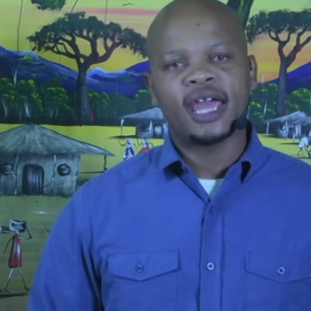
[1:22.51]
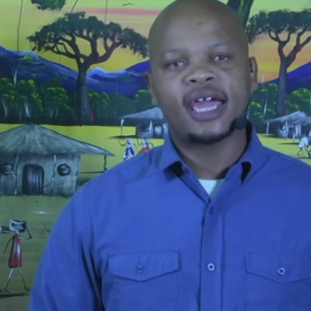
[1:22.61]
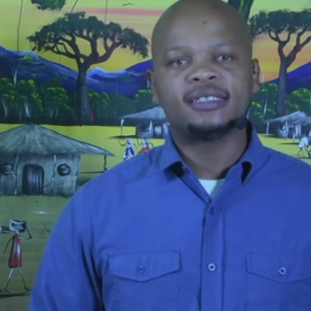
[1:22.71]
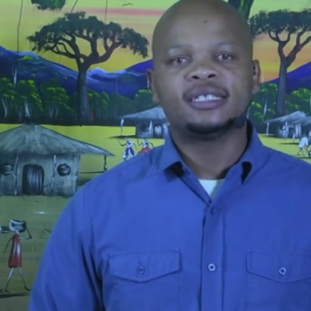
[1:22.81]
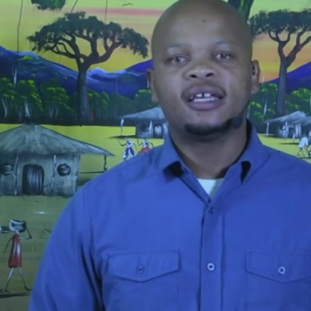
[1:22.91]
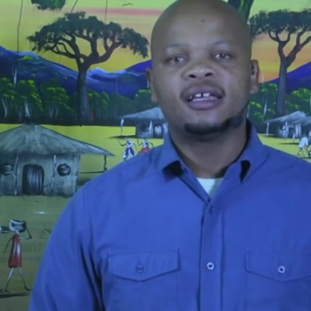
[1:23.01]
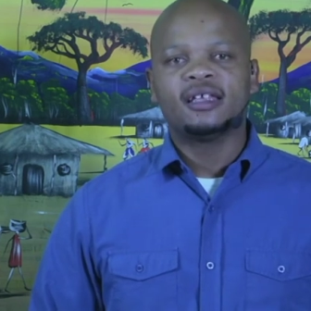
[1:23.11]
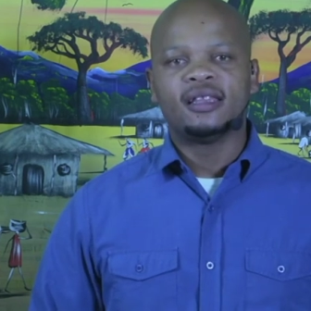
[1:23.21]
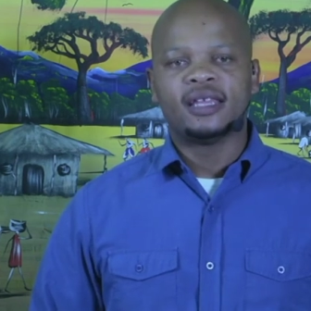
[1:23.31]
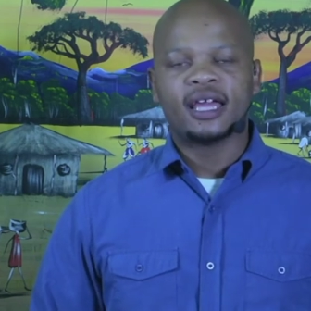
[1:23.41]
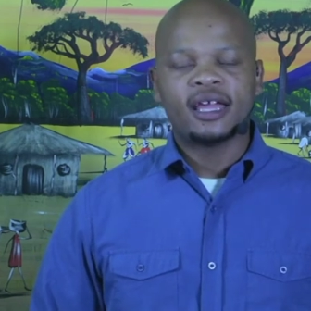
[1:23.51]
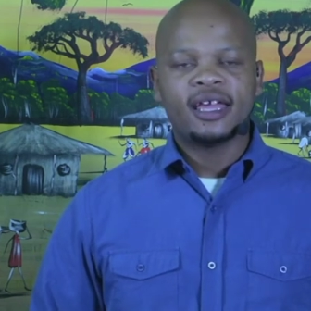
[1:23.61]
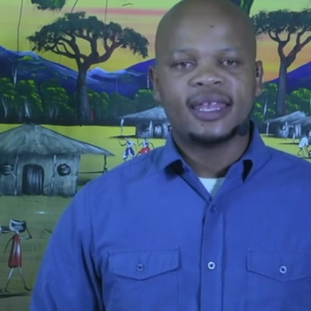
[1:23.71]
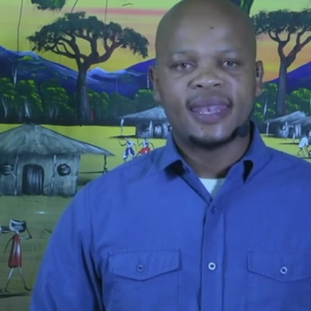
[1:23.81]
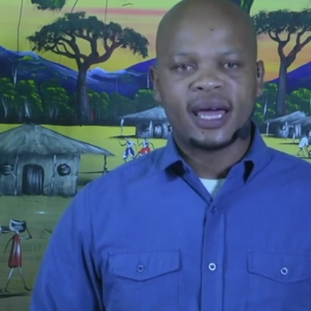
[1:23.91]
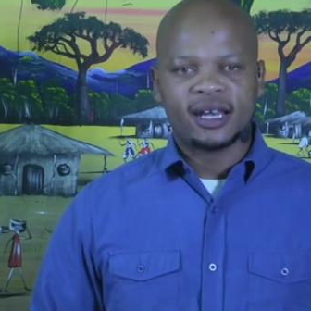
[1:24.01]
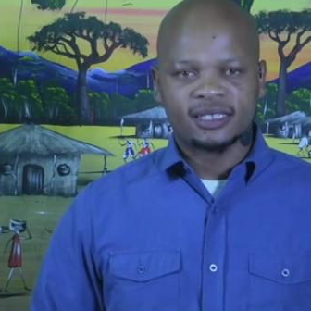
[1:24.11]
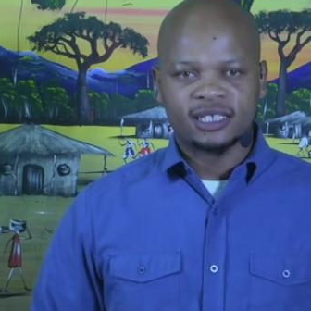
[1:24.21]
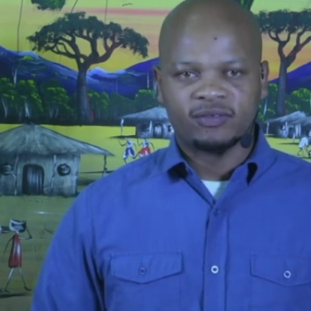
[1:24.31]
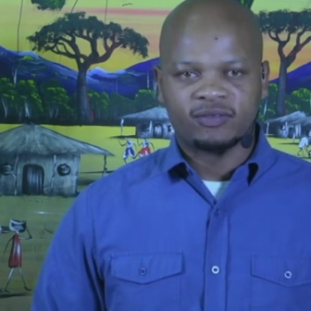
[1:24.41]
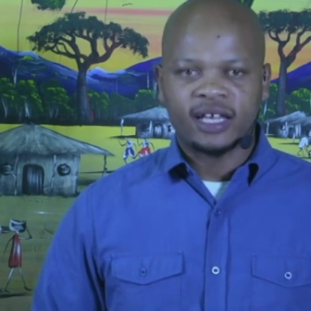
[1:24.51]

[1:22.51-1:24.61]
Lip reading: at the narrative.